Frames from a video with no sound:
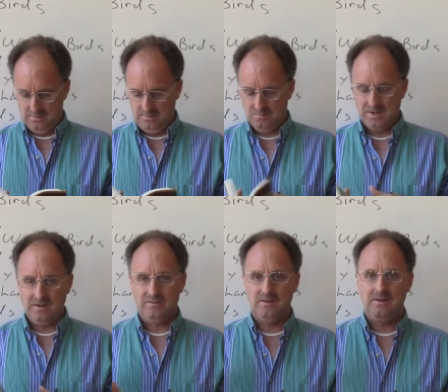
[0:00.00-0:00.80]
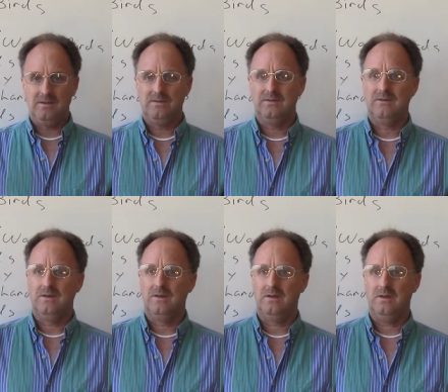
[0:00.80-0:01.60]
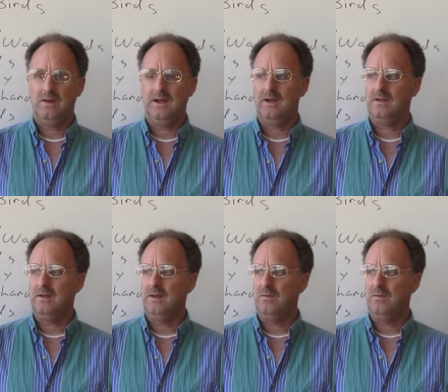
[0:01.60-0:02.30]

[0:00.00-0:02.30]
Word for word: you might see this at